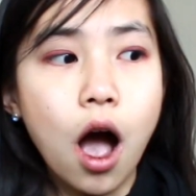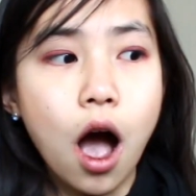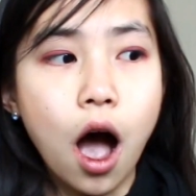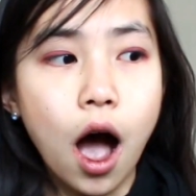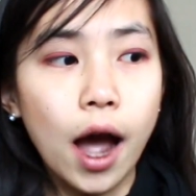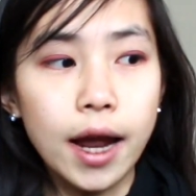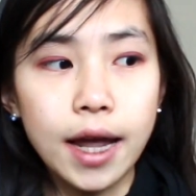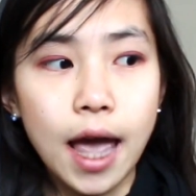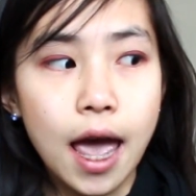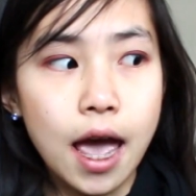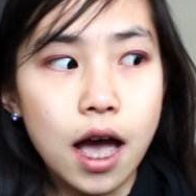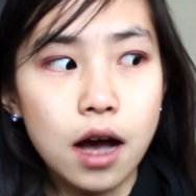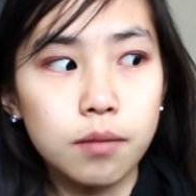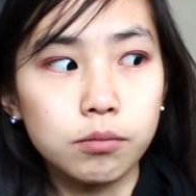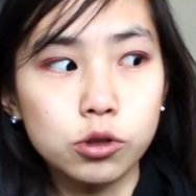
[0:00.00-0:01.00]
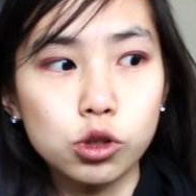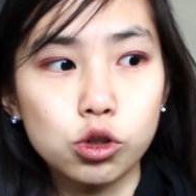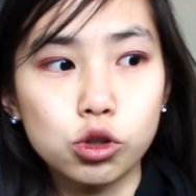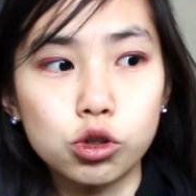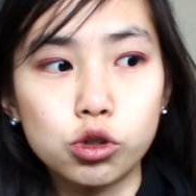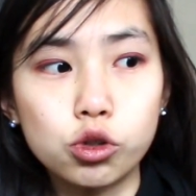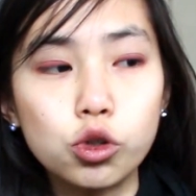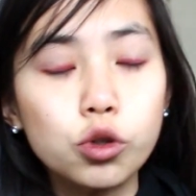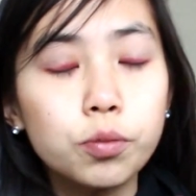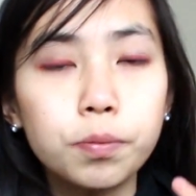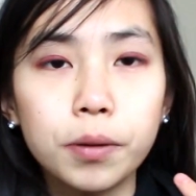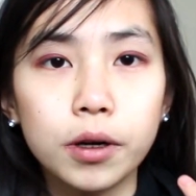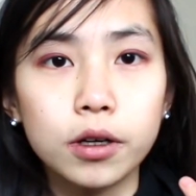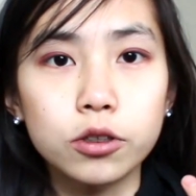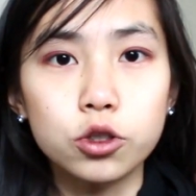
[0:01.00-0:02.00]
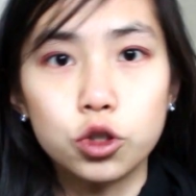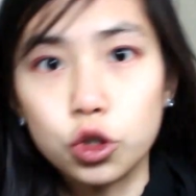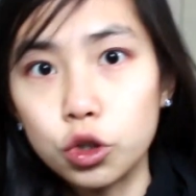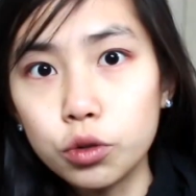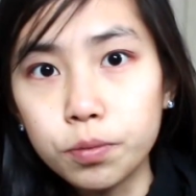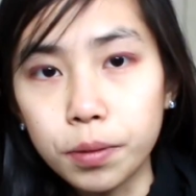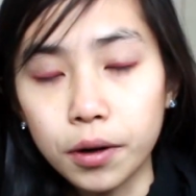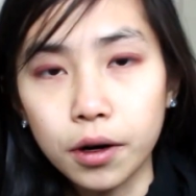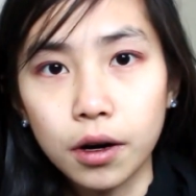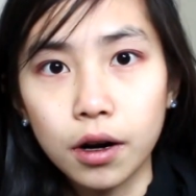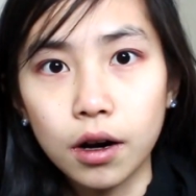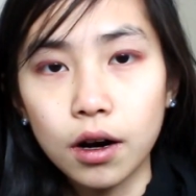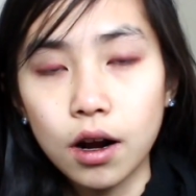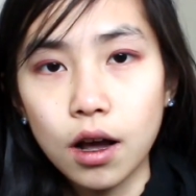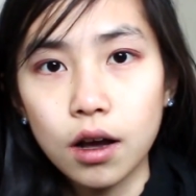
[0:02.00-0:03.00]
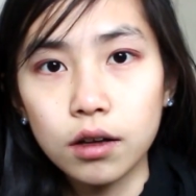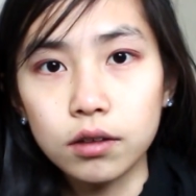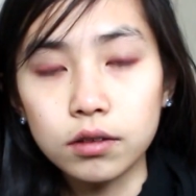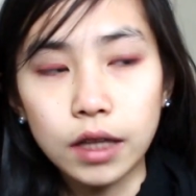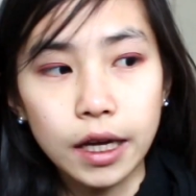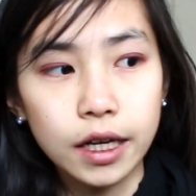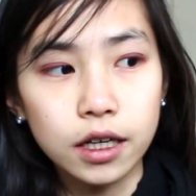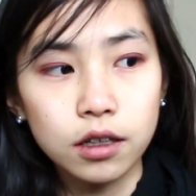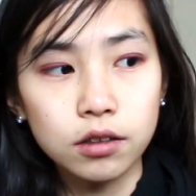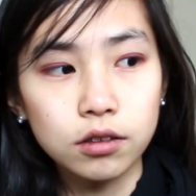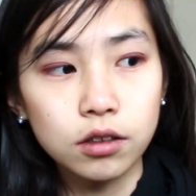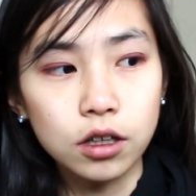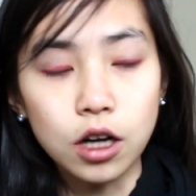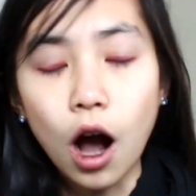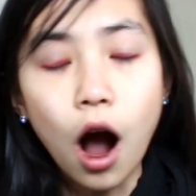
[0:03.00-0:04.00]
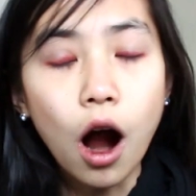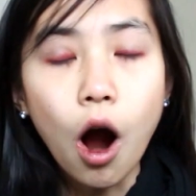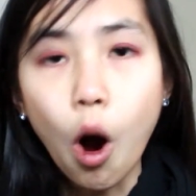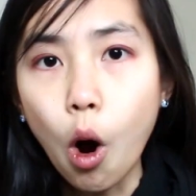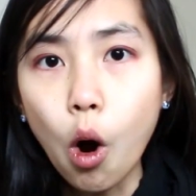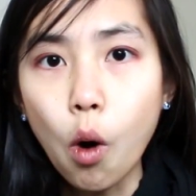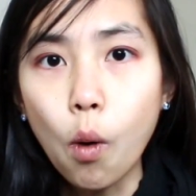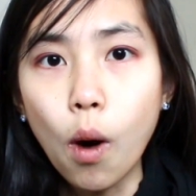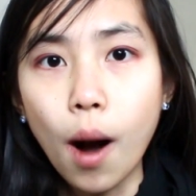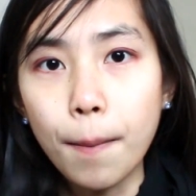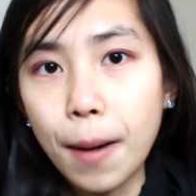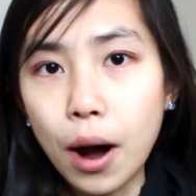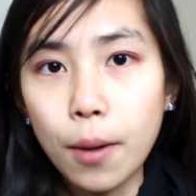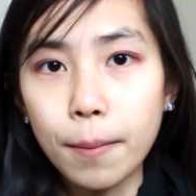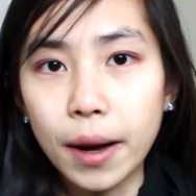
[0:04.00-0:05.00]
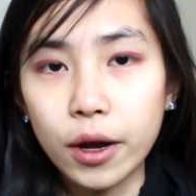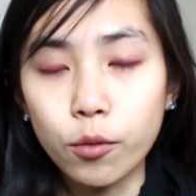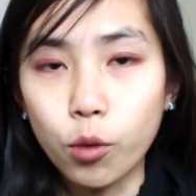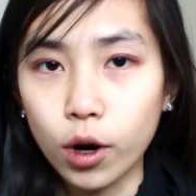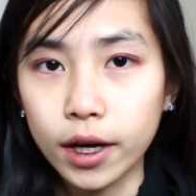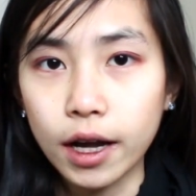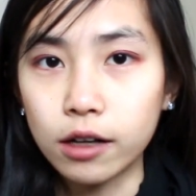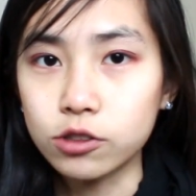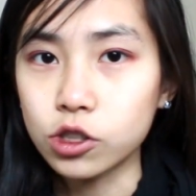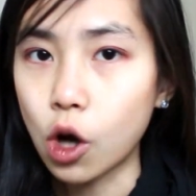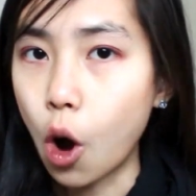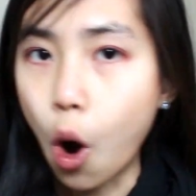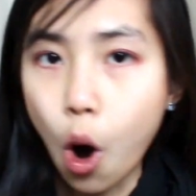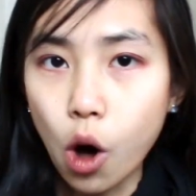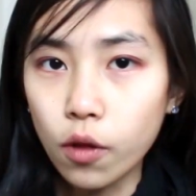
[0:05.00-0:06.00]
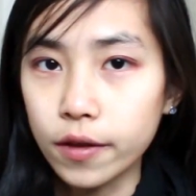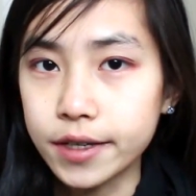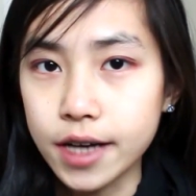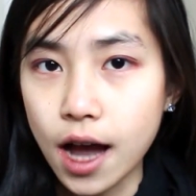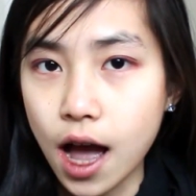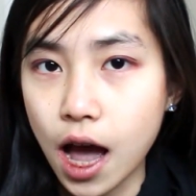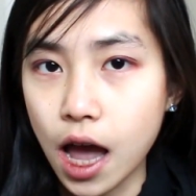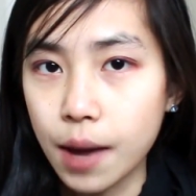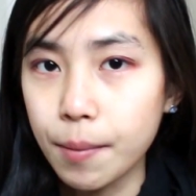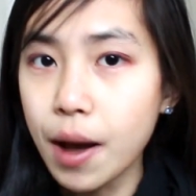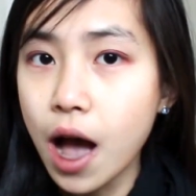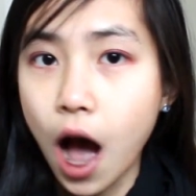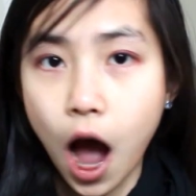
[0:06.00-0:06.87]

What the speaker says: I am super duper like gung-ho about my workouts all the time.